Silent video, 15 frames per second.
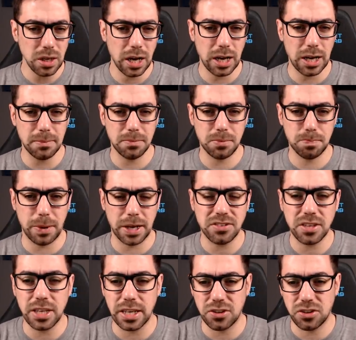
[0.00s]
Um,
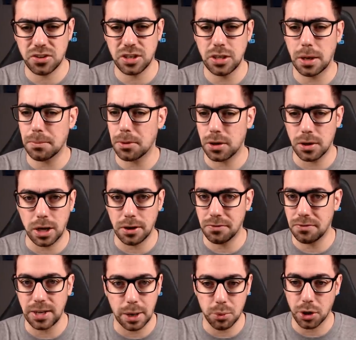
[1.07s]
basically, it's just a number of
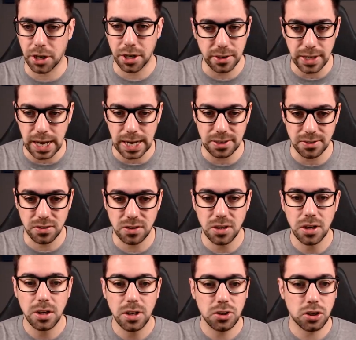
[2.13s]
networking tasks.
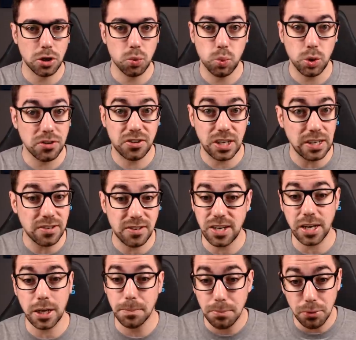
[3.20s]
So we'll see
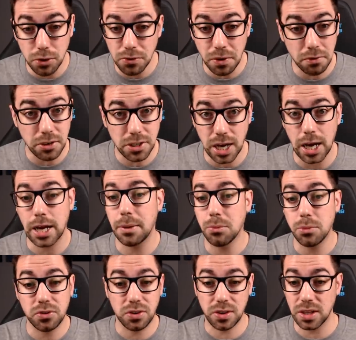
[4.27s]
sync improve over time.
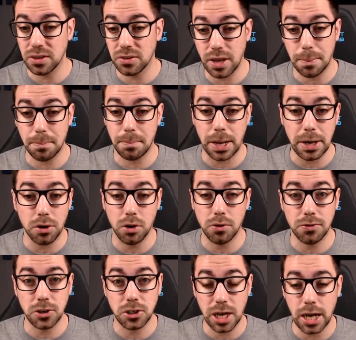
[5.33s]
We'll see things get better
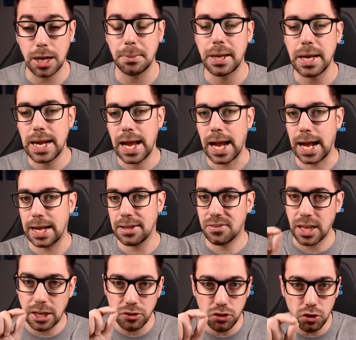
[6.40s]
over time as
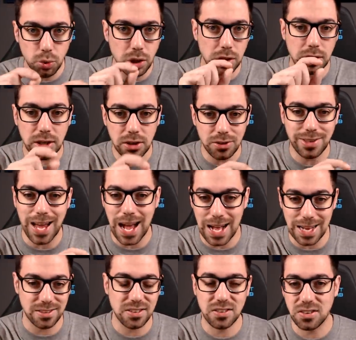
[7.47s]
they do the little
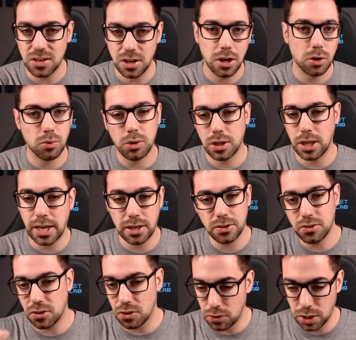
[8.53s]
tasks
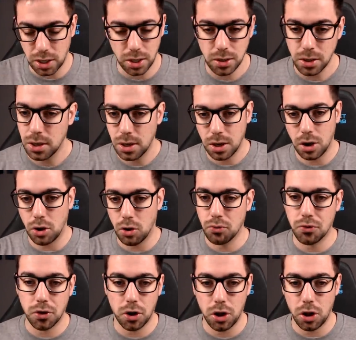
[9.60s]
related to the
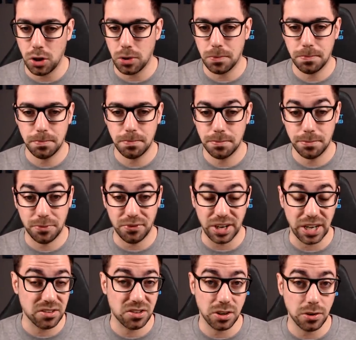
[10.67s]
overall
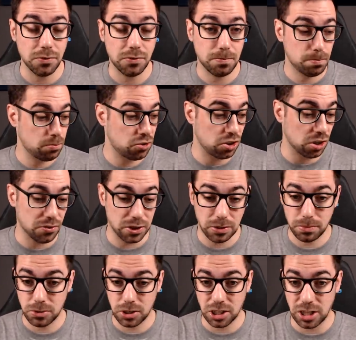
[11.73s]
fix of server
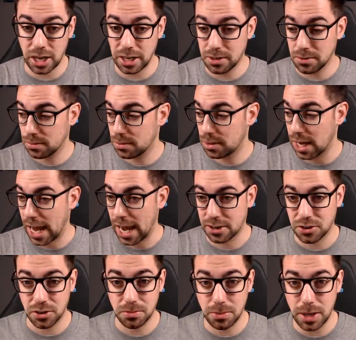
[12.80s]
to client to
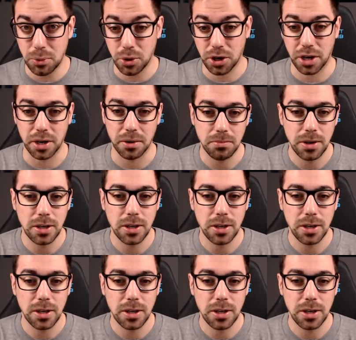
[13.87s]
actor networking.